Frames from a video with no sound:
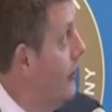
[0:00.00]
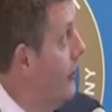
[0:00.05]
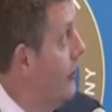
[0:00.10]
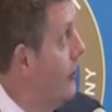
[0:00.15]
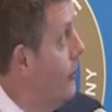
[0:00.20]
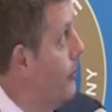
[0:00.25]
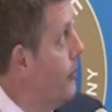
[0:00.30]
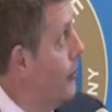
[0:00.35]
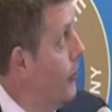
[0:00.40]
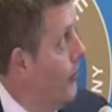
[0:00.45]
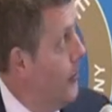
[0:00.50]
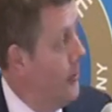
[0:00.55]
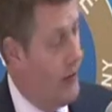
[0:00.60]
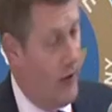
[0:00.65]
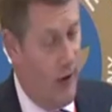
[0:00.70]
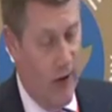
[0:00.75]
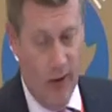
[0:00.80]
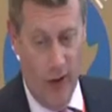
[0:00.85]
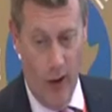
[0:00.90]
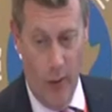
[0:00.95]
The
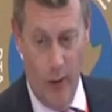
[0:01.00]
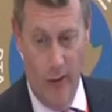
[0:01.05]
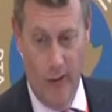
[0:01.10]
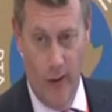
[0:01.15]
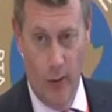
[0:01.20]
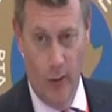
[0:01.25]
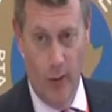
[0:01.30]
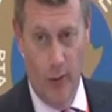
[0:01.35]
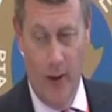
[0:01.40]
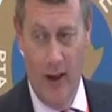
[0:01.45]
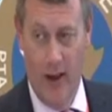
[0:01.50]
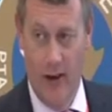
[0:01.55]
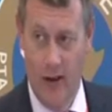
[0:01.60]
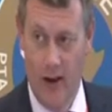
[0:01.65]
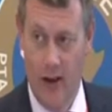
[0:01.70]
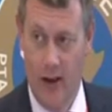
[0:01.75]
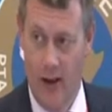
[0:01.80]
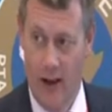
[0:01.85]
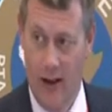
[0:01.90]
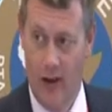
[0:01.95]
property, so we've talked about
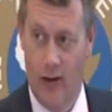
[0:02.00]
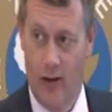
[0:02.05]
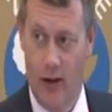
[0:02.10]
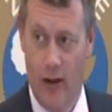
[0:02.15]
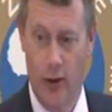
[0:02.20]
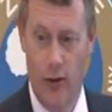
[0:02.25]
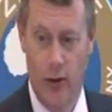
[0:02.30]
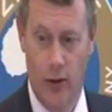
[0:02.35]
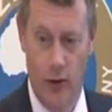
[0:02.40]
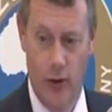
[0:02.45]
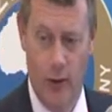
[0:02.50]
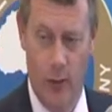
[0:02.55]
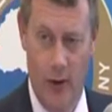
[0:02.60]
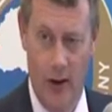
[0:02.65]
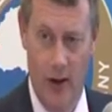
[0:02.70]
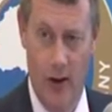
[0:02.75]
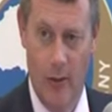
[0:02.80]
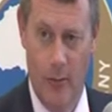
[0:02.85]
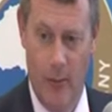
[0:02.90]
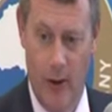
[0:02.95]
the exclusions
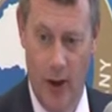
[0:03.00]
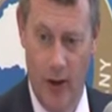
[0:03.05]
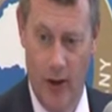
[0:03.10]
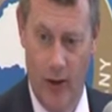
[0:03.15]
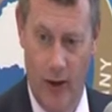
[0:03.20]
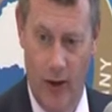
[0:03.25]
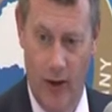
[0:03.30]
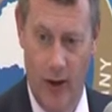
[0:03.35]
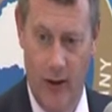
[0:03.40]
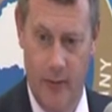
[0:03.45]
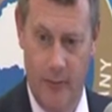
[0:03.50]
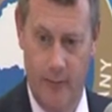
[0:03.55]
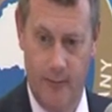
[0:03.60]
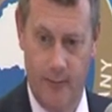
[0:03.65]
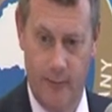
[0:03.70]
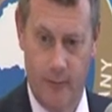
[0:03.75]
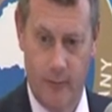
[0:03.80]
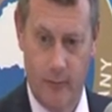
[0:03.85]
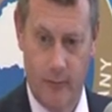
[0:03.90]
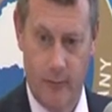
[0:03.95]
within the policy.
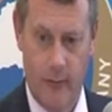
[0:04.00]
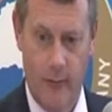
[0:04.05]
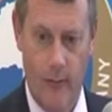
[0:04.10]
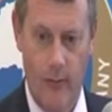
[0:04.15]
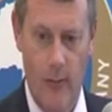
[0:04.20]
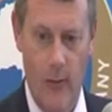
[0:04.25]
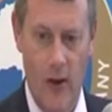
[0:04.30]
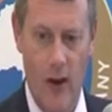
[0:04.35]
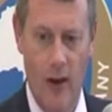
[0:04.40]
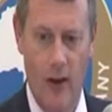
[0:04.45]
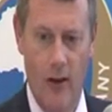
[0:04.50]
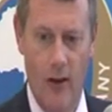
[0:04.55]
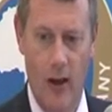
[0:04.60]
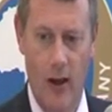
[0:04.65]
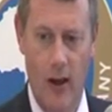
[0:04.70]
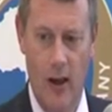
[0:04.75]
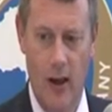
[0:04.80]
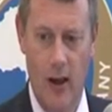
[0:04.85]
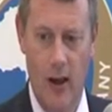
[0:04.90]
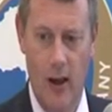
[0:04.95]

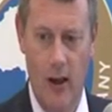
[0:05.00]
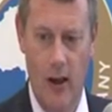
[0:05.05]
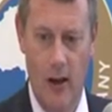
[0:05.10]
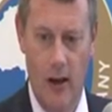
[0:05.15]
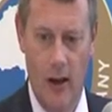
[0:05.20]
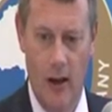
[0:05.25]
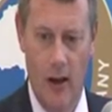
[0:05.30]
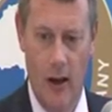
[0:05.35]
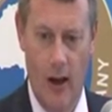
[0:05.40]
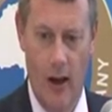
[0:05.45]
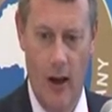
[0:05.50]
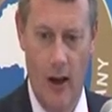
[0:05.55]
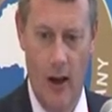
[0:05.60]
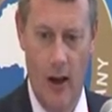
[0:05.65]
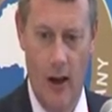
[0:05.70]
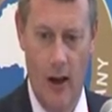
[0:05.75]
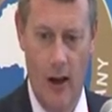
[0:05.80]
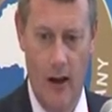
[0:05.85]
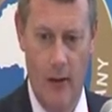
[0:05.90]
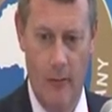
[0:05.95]
The
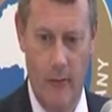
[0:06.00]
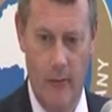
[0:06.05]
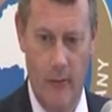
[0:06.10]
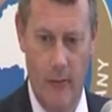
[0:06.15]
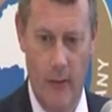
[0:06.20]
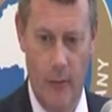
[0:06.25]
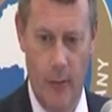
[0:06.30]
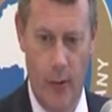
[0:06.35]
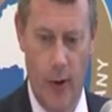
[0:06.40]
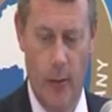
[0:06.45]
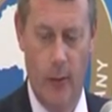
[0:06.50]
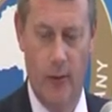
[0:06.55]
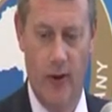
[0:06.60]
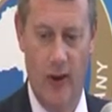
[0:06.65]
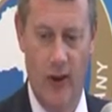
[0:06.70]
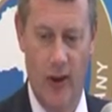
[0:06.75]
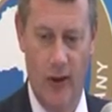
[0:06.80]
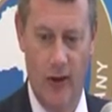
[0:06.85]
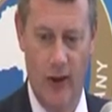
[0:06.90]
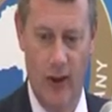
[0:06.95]

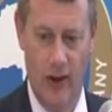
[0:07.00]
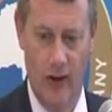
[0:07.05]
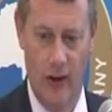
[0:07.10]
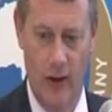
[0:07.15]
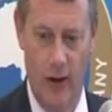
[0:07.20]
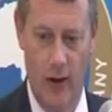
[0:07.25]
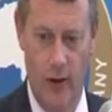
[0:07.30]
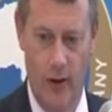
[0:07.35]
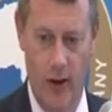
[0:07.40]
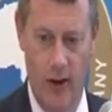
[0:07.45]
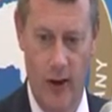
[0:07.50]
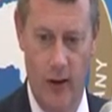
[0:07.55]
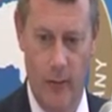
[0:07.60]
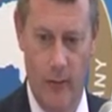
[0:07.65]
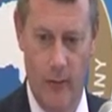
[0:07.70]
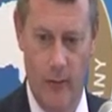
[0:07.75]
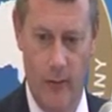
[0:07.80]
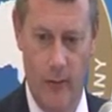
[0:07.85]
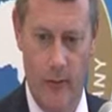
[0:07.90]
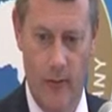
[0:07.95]
property that's excluded,
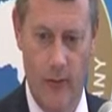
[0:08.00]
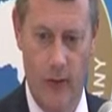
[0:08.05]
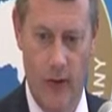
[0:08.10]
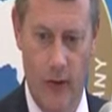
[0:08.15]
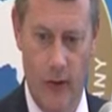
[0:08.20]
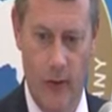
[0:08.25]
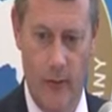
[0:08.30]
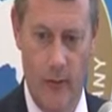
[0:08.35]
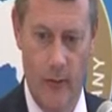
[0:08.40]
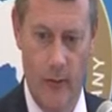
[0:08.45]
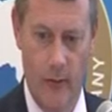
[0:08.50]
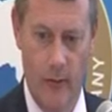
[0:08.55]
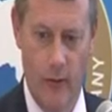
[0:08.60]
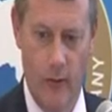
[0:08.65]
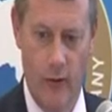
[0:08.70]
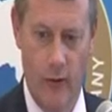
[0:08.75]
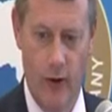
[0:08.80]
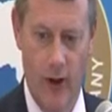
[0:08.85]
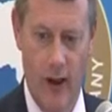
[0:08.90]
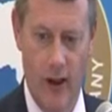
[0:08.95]

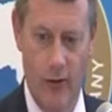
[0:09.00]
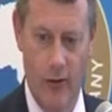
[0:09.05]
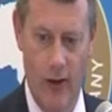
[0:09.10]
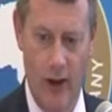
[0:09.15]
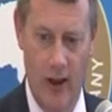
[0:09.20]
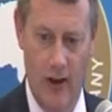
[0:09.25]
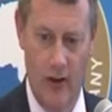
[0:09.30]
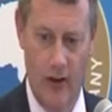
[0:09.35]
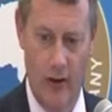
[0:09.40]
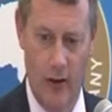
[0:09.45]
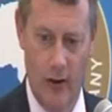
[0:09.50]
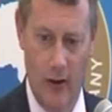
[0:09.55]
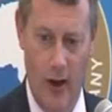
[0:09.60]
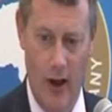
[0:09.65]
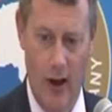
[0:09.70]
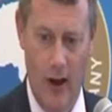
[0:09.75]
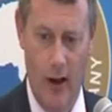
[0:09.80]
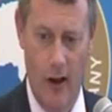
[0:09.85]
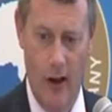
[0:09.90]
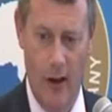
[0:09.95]
drilling rigs
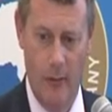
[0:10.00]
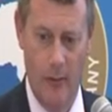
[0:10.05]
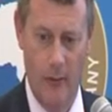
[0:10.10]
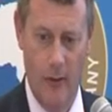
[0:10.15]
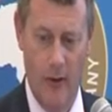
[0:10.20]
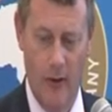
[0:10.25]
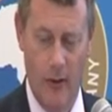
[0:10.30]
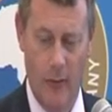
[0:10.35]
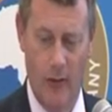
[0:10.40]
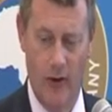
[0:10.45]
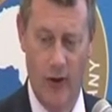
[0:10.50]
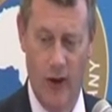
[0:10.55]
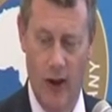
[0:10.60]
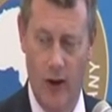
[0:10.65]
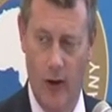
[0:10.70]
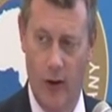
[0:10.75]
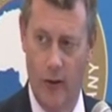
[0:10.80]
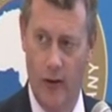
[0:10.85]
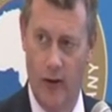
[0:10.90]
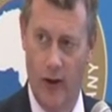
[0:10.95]

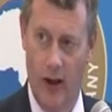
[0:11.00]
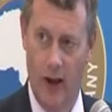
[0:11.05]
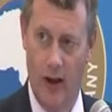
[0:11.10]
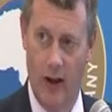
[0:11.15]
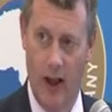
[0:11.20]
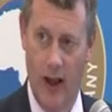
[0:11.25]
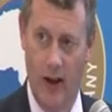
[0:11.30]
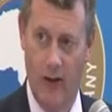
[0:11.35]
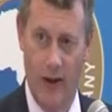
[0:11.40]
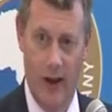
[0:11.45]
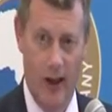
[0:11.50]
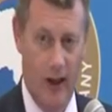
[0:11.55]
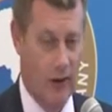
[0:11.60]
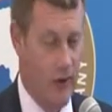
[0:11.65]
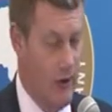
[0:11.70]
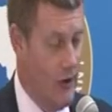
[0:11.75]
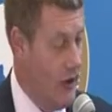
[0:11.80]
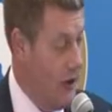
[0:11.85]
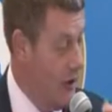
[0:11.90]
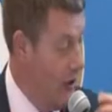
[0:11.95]
themselves are covered
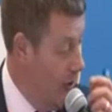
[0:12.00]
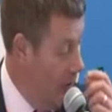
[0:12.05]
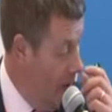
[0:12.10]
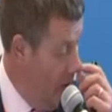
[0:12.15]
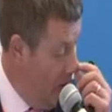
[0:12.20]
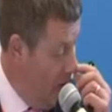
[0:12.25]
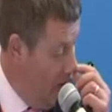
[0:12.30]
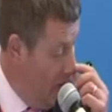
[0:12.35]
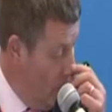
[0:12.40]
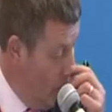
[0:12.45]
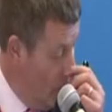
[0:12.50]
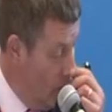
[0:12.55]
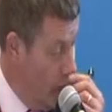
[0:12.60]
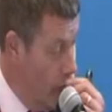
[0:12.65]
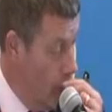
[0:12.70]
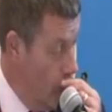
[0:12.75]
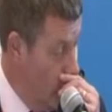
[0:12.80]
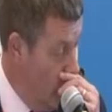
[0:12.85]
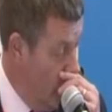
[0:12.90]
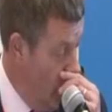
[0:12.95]
would
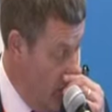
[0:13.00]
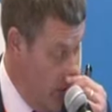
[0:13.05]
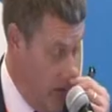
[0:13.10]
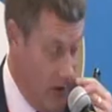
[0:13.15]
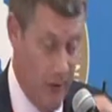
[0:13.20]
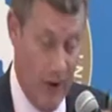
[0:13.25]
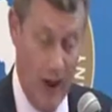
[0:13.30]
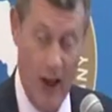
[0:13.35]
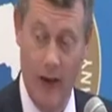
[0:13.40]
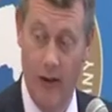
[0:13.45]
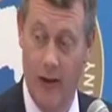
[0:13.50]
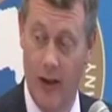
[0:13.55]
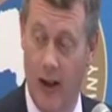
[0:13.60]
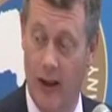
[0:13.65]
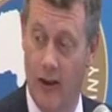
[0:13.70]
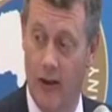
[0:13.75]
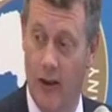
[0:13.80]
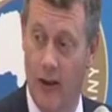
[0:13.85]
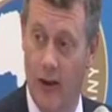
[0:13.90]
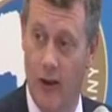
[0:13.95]
normally be covered
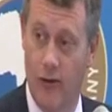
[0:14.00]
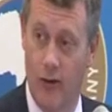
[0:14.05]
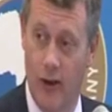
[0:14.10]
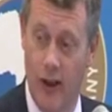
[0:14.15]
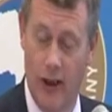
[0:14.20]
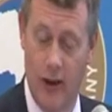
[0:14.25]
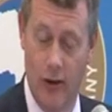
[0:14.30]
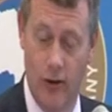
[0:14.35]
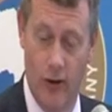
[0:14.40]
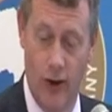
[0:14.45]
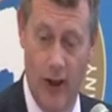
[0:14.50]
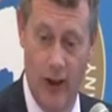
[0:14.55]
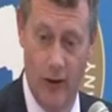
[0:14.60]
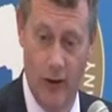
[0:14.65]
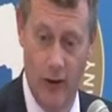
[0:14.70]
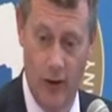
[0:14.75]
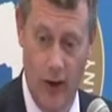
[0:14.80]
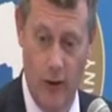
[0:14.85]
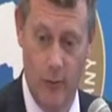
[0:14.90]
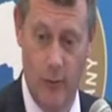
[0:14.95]
under the drilling
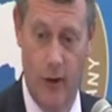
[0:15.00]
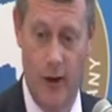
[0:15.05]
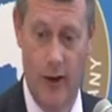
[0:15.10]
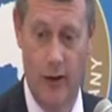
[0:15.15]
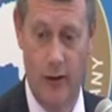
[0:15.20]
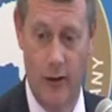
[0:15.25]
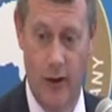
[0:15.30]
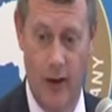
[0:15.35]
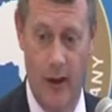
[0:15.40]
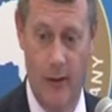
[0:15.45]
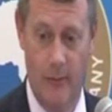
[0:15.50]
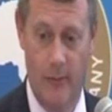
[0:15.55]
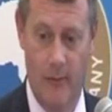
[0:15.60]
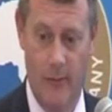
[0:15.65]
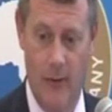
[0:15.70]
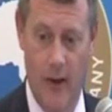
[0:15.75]
contractor's own programme.